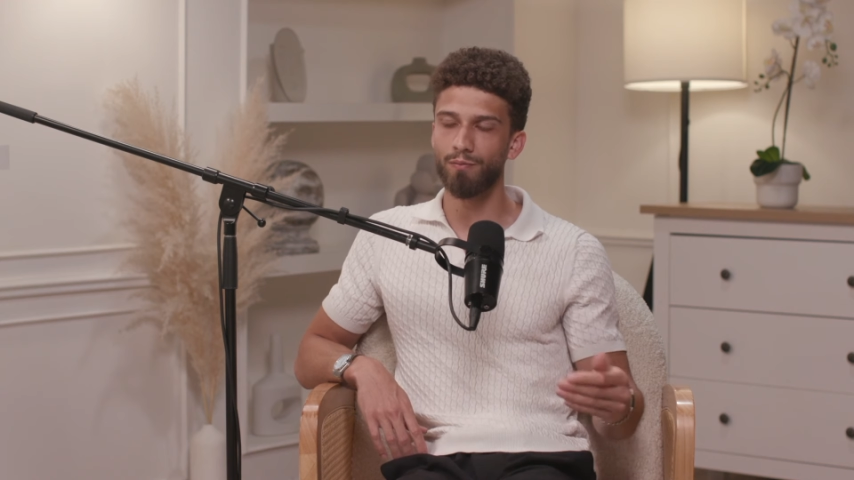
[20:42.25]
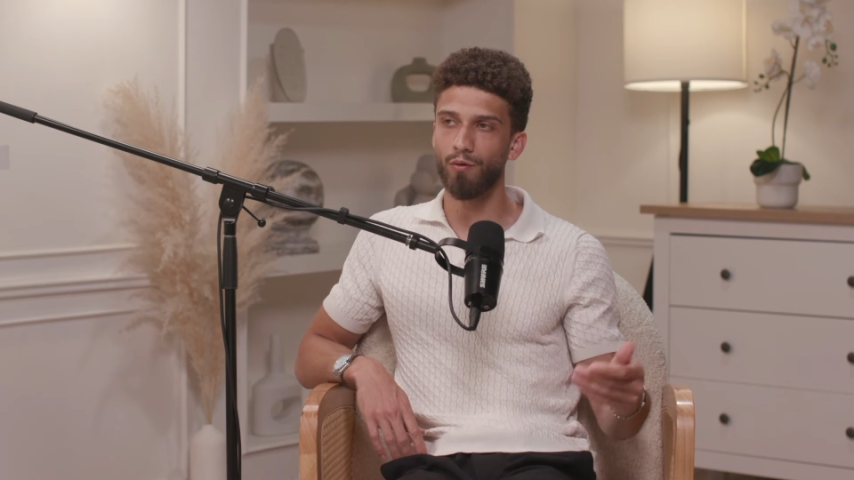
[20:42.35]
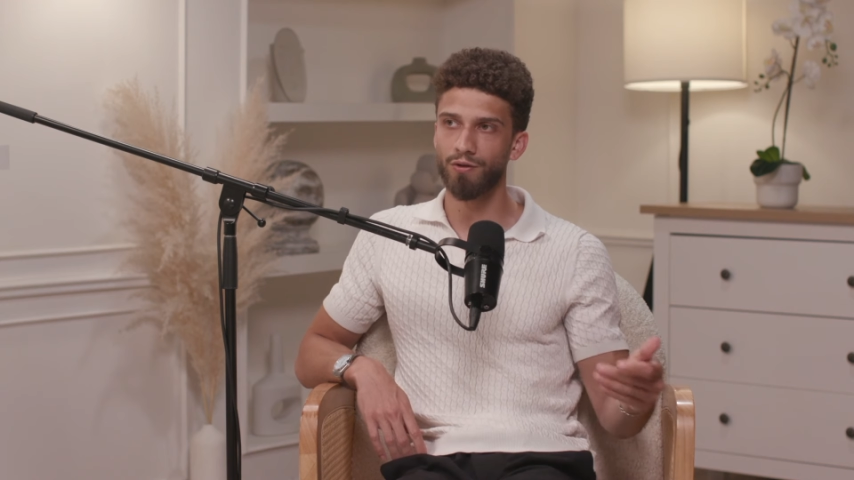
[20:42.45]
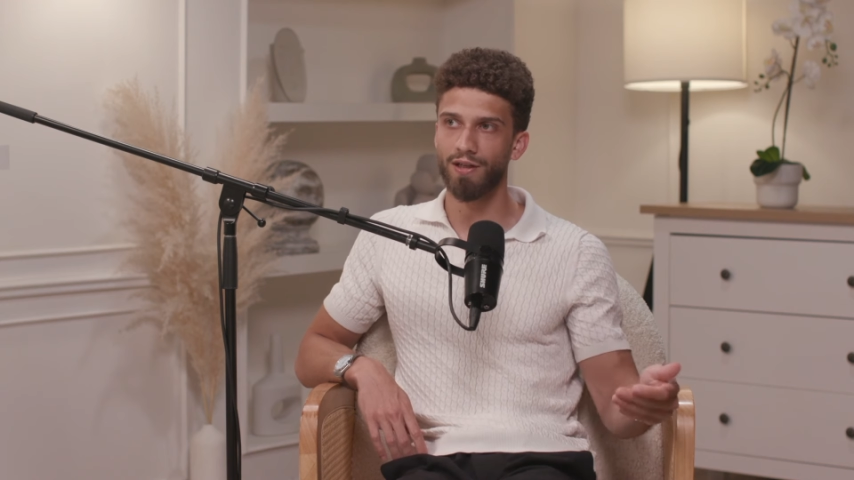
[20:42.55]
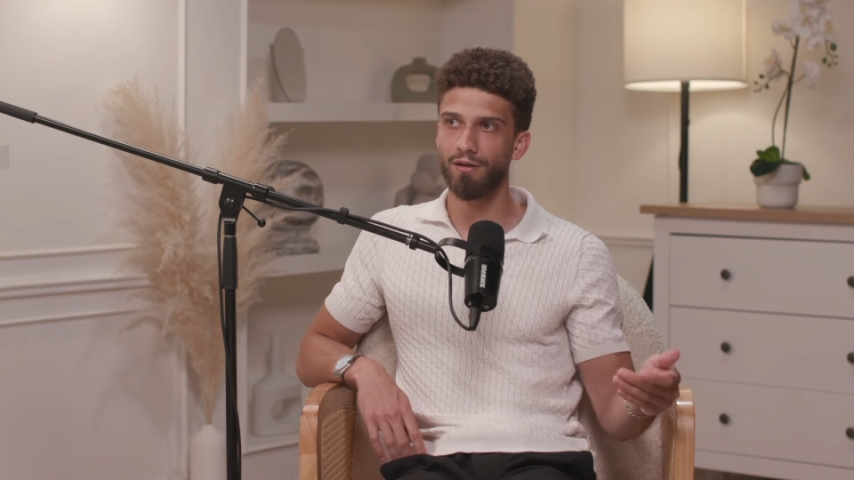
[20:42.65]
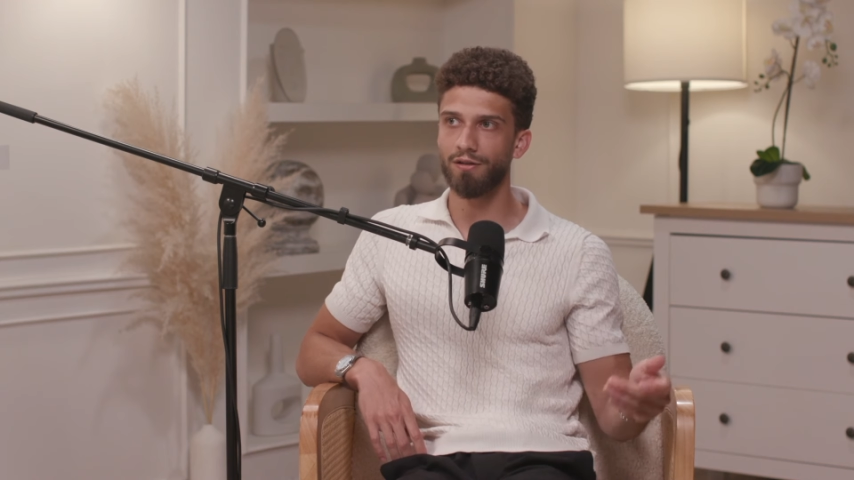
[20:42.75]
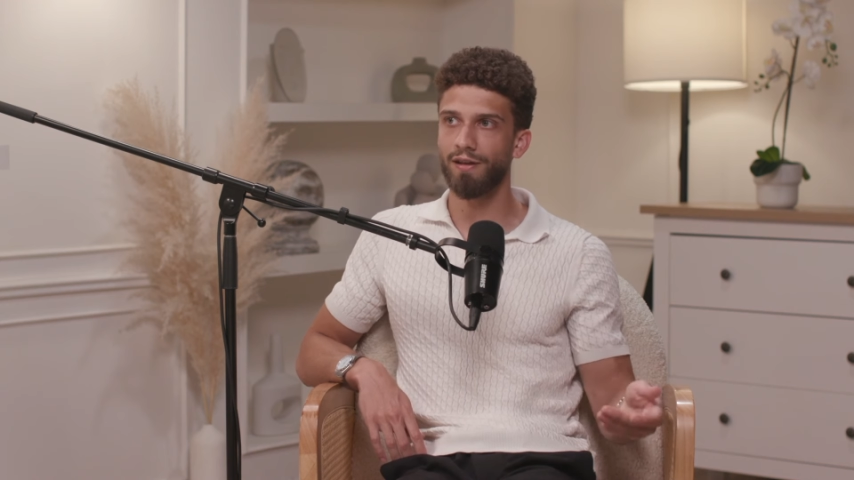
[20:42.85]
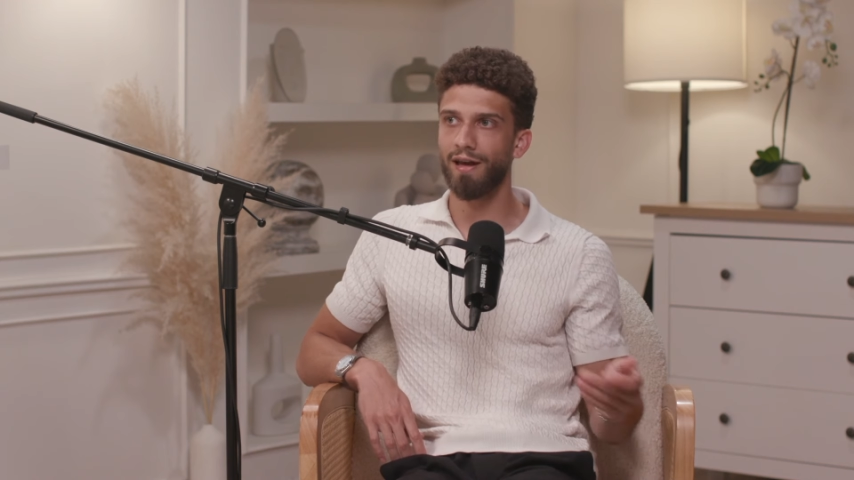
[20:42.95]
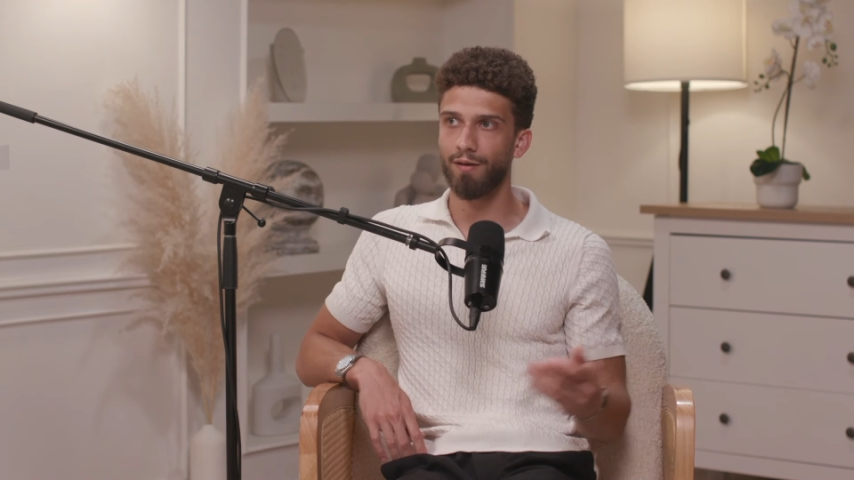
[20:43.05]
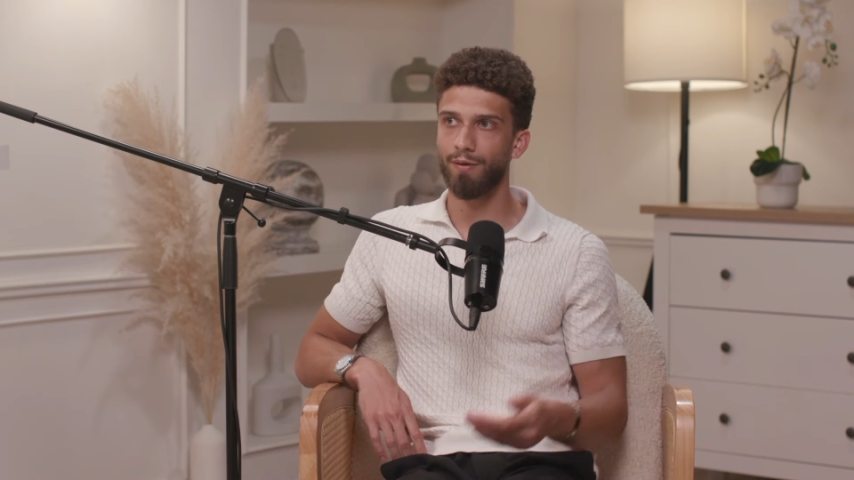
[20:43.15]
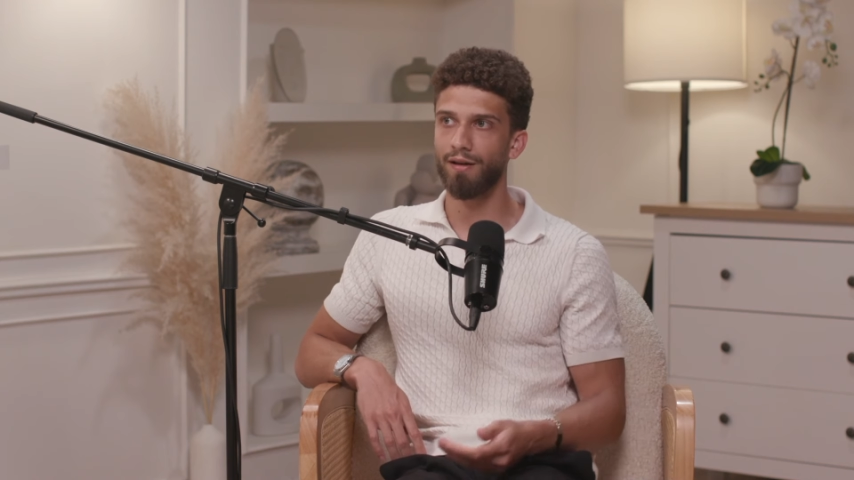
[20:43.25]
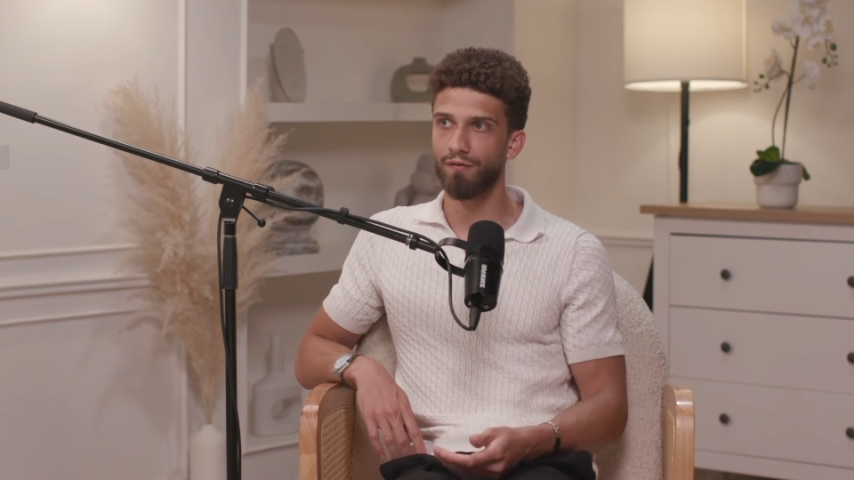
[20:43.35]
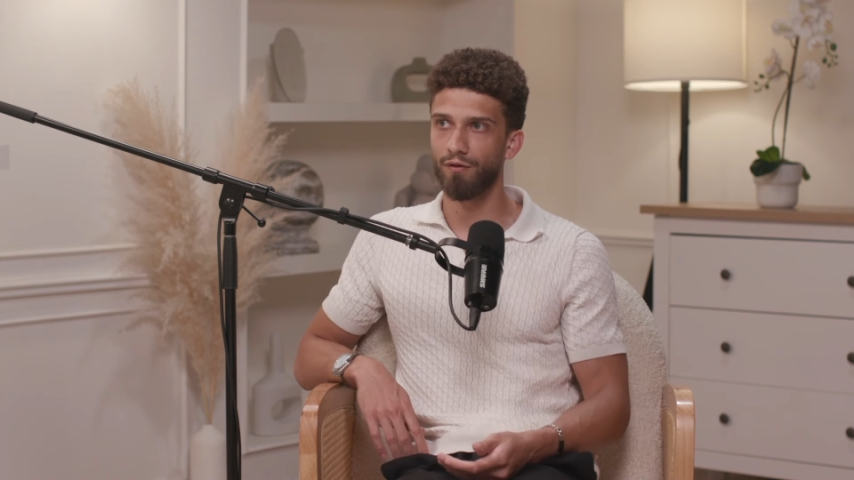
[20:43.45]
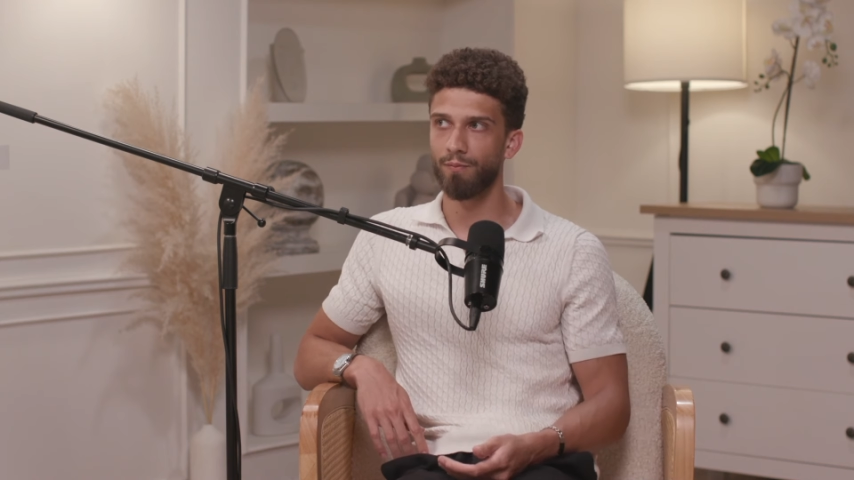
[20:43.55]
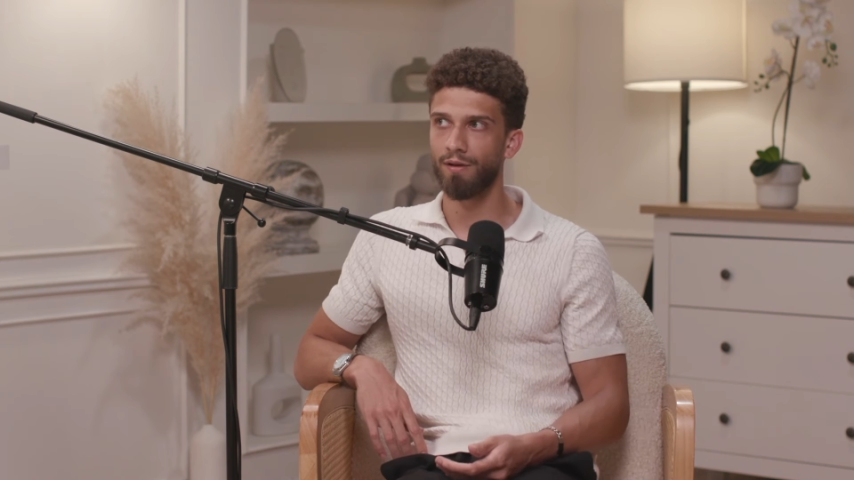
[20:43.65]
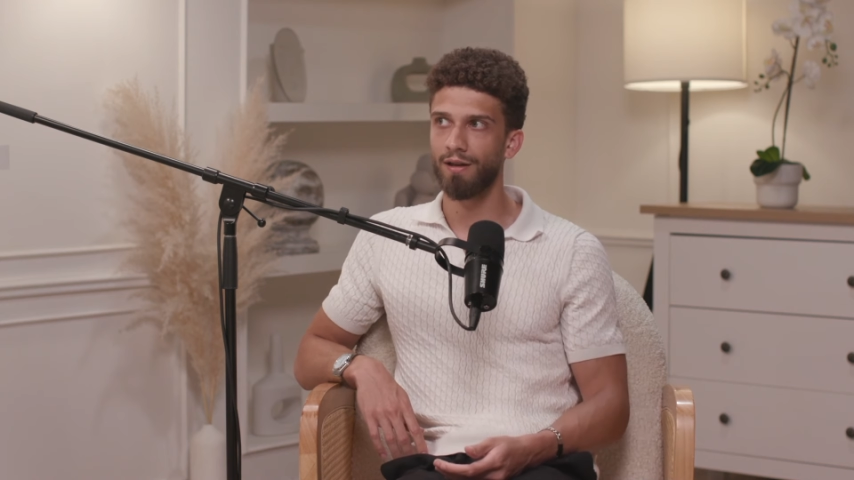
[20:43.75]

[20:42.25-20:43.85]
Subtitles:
more sales to that ad platform.